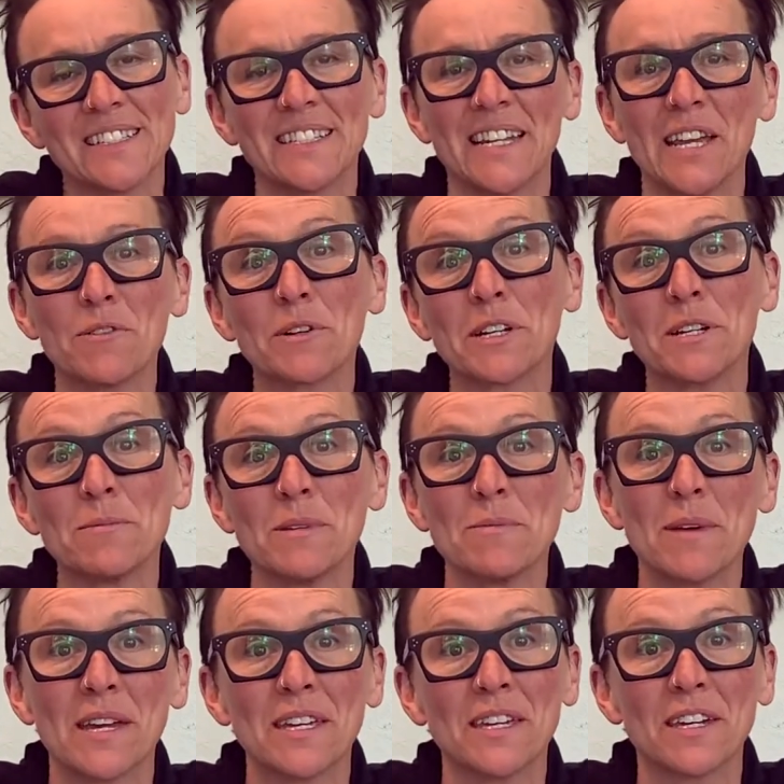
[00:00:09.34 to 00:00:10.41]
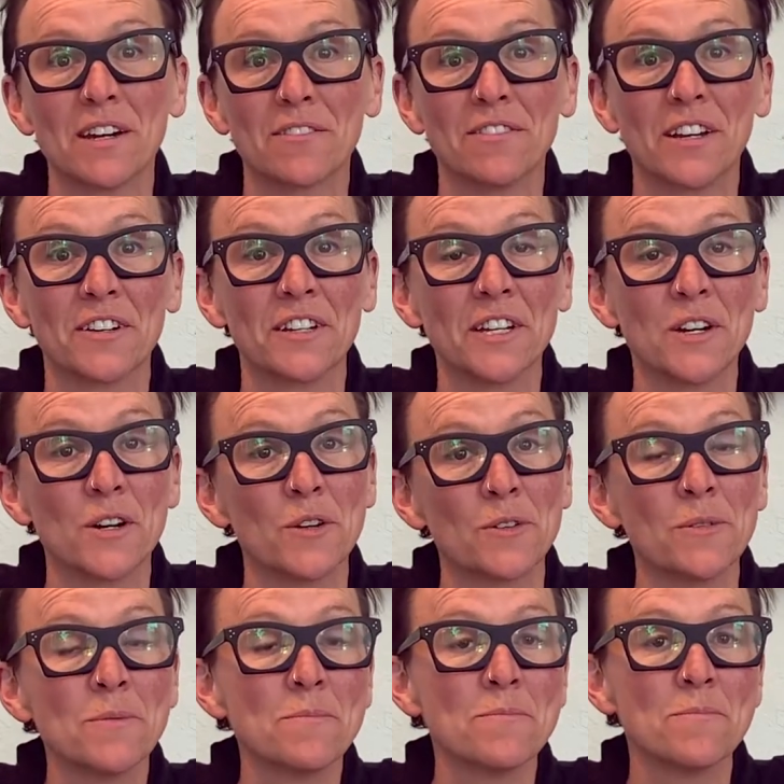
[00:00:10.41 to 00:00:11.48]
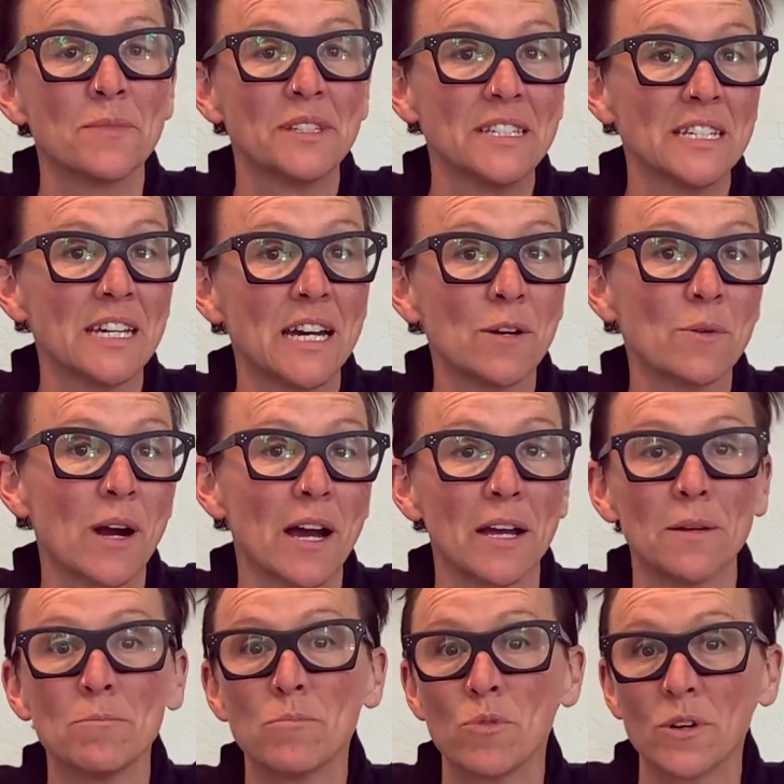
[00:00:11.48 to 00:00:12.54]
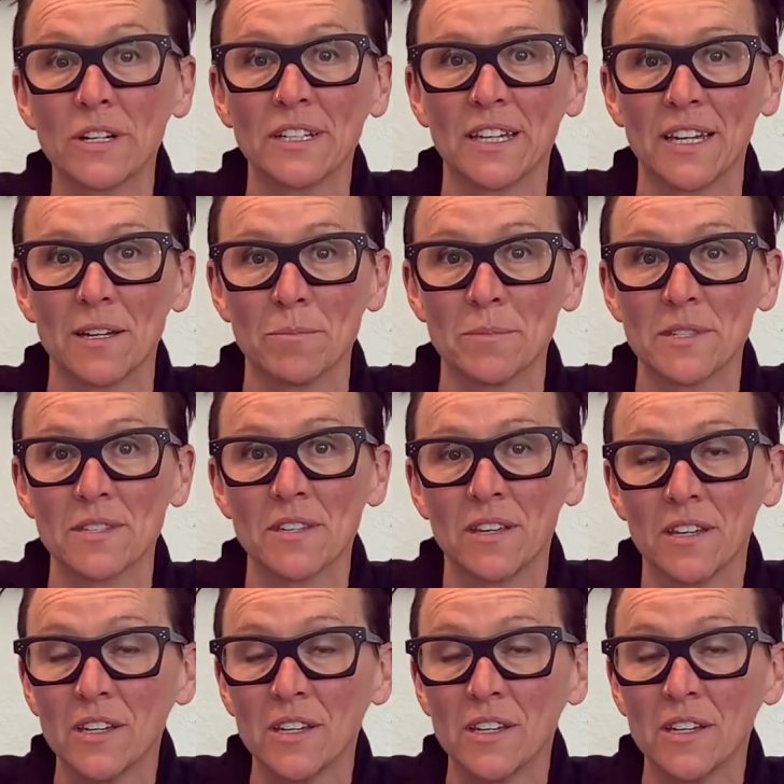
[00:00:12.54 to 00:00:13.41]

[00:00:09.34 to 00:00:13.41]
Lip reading: Today we're going to be making our very own DIY board games.